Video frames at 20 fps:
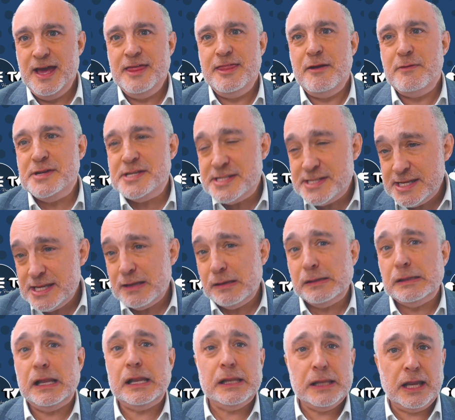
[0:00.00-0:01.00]
there is
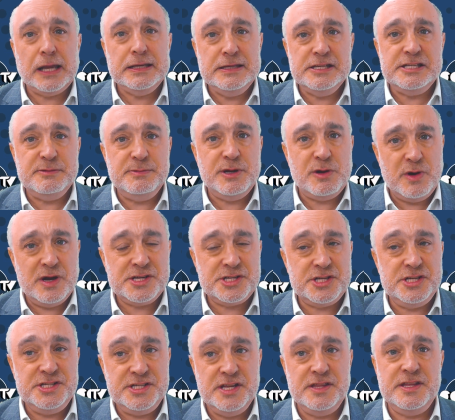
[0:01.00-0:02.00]
still likely to be
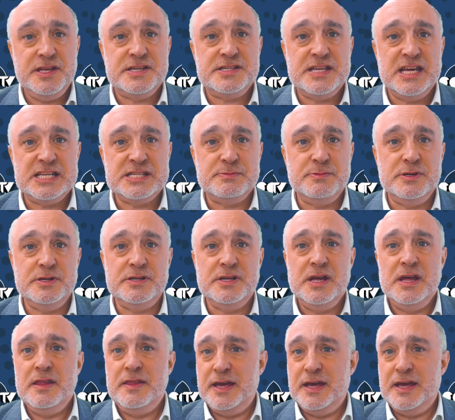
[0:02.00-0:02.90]
questions in the assessment